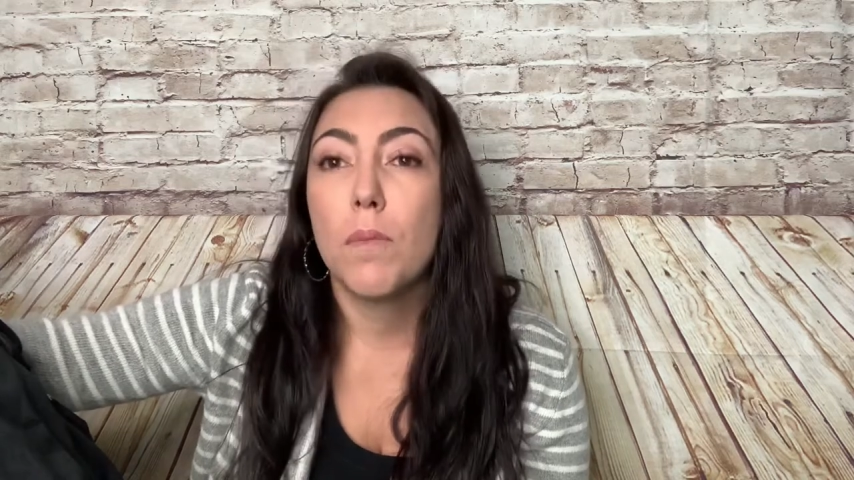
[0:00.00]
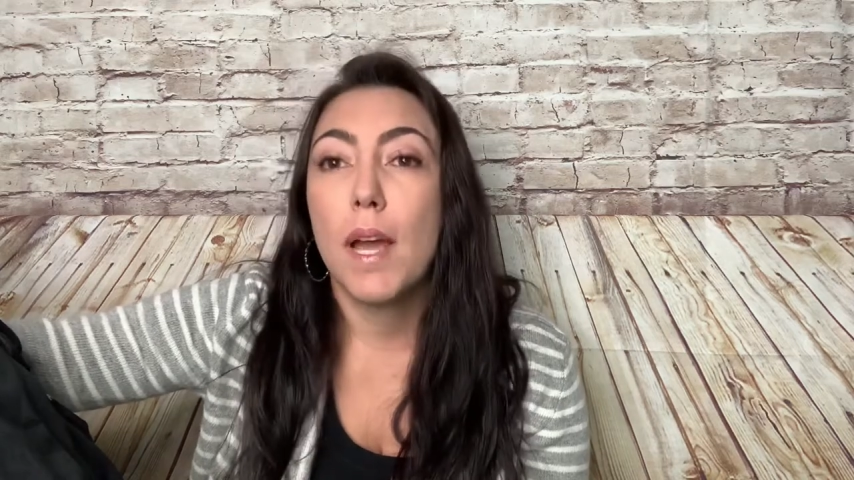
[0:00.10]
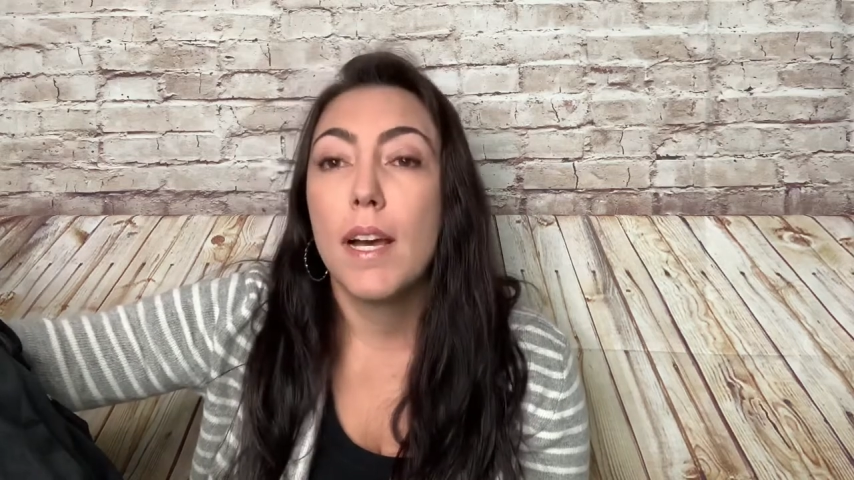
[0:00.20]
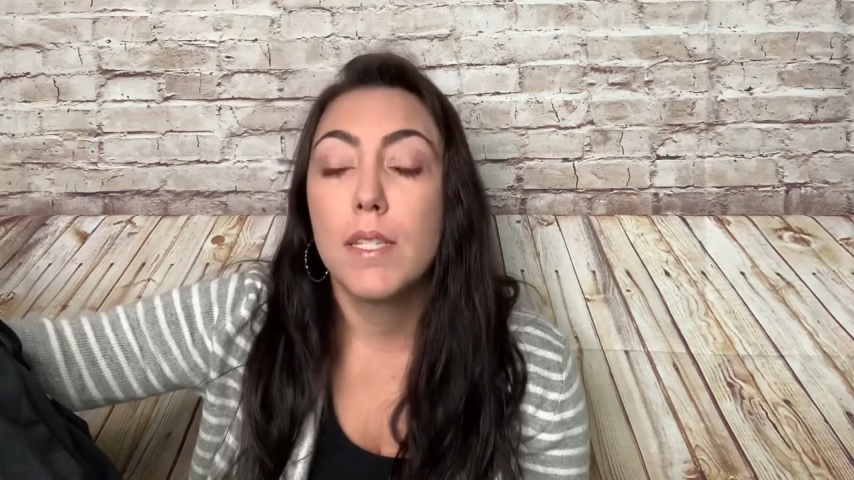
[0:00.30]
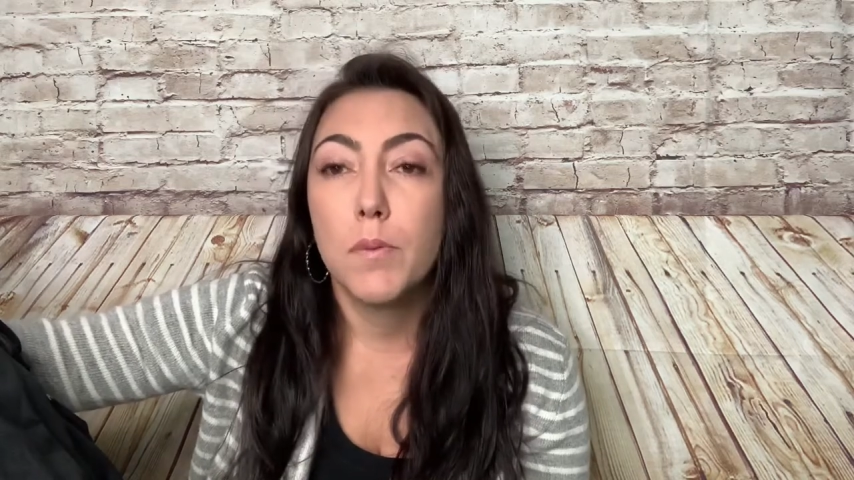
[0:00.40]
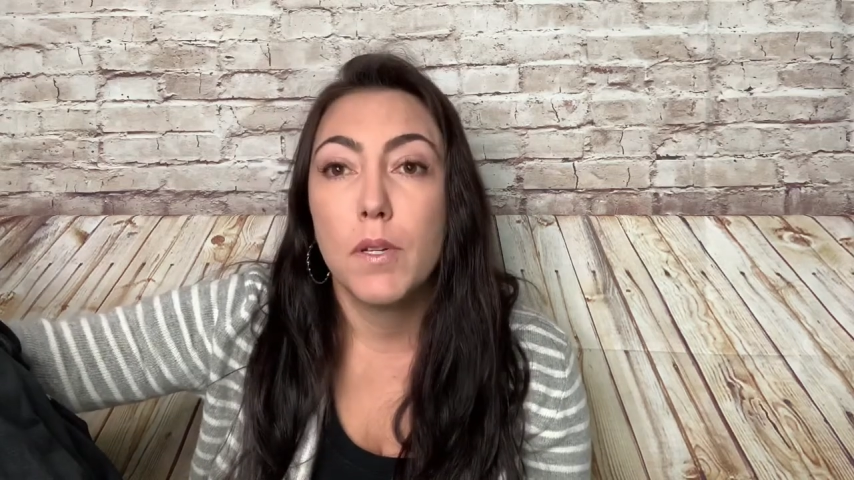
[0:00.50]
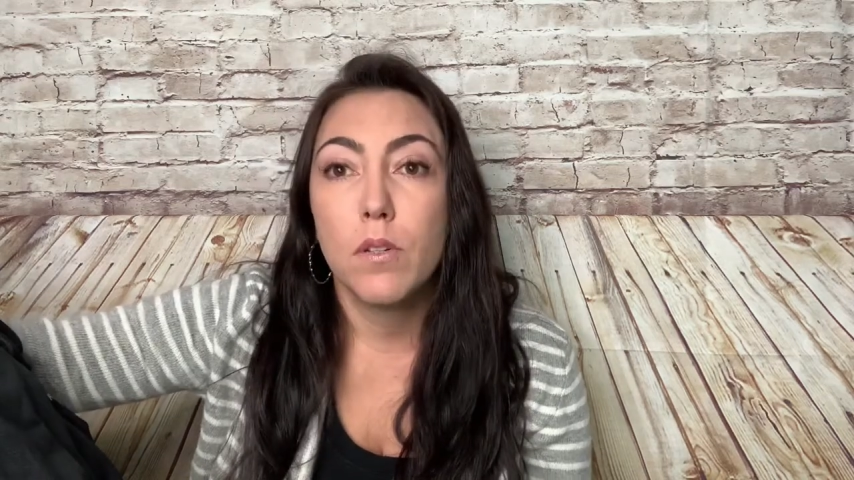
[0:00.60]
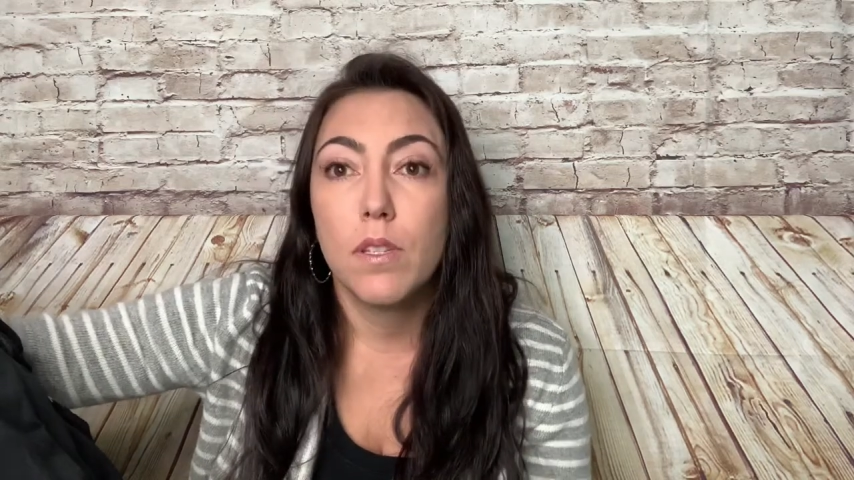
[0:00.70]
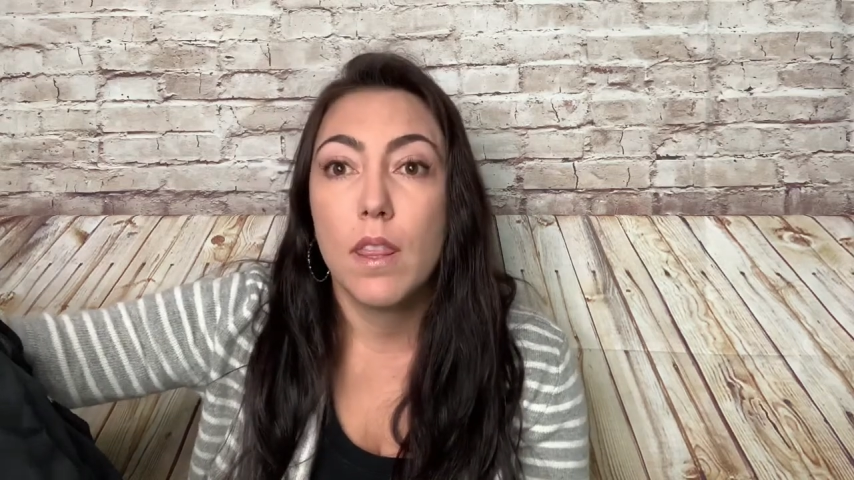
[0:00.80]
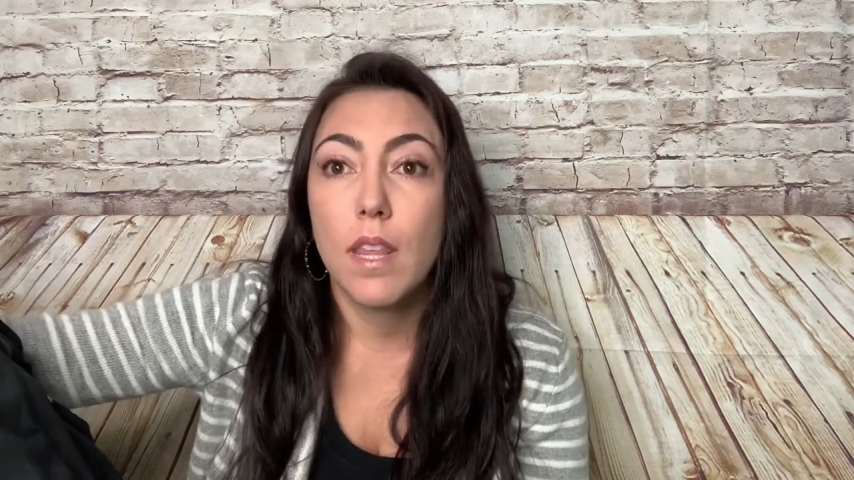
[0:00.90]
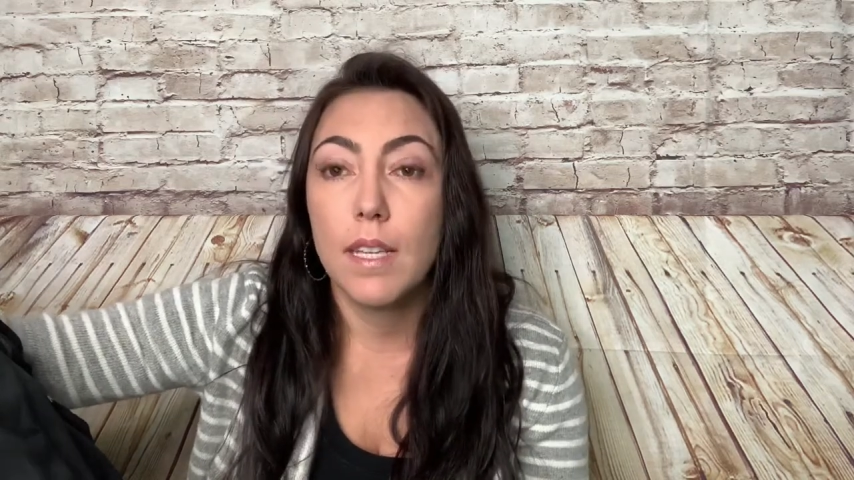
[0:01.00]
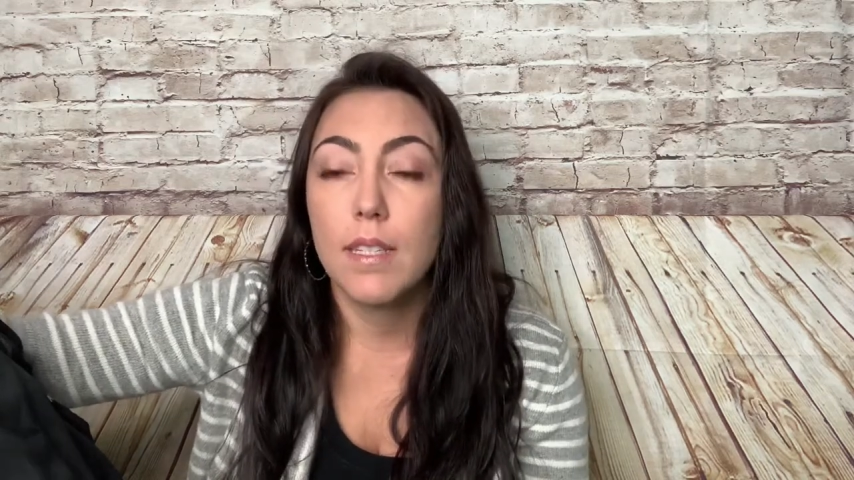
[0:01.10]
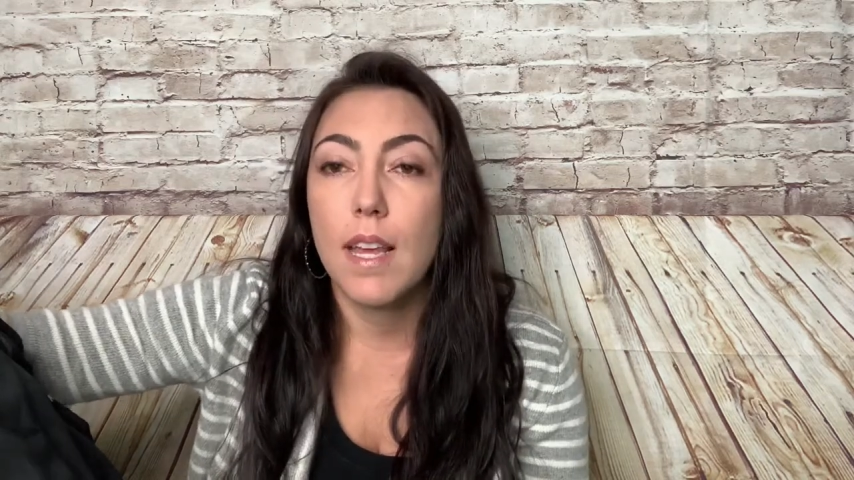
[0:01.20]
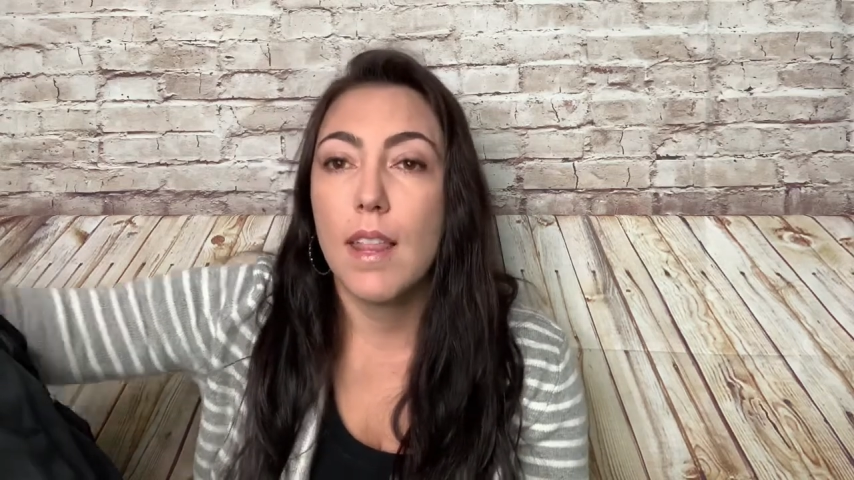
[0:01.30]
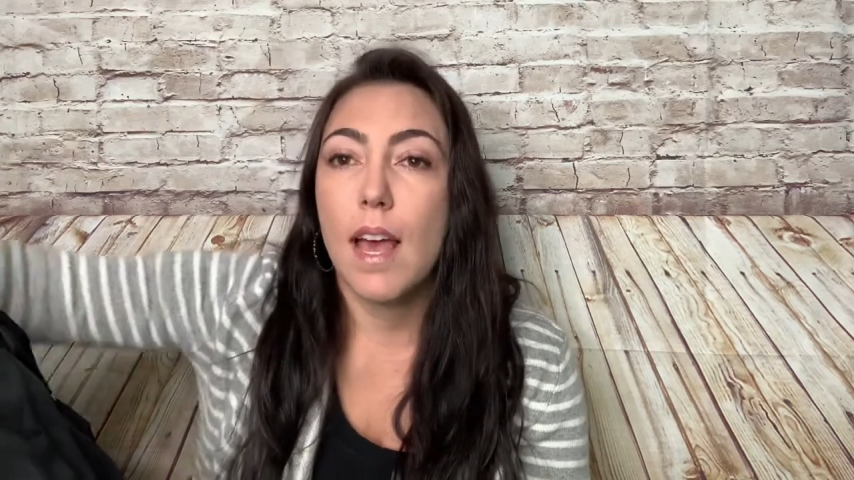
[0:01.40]
husband or things
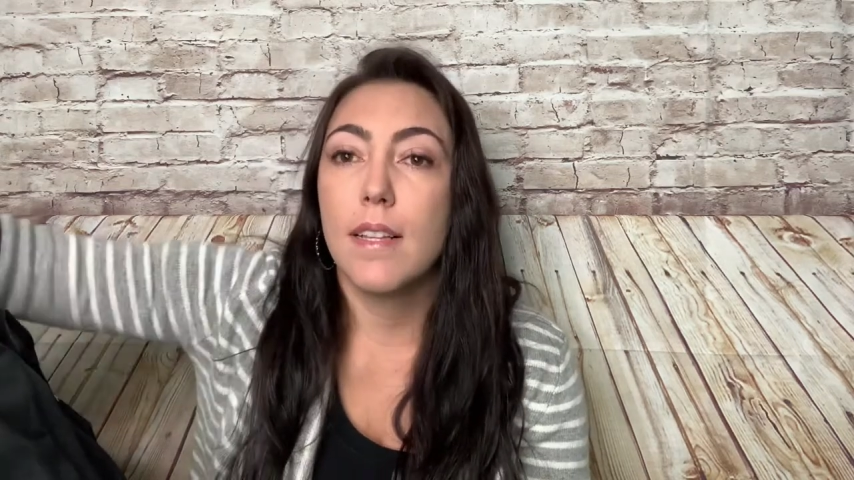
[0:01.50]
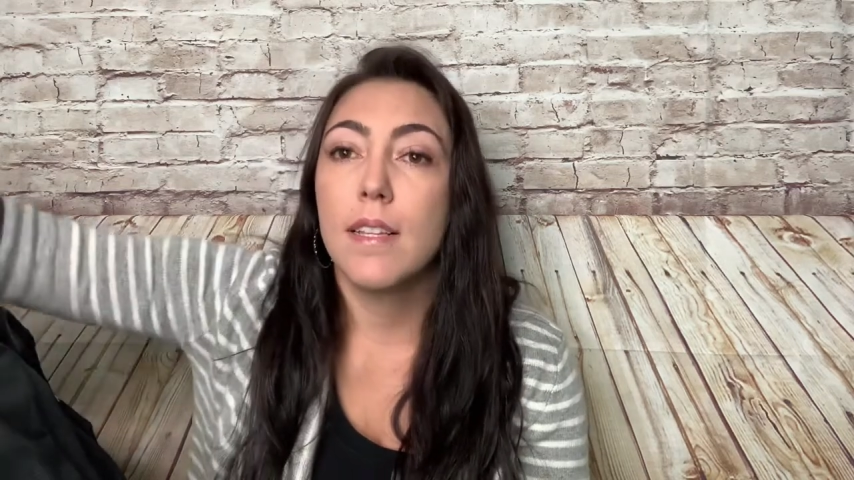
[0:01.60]
like that.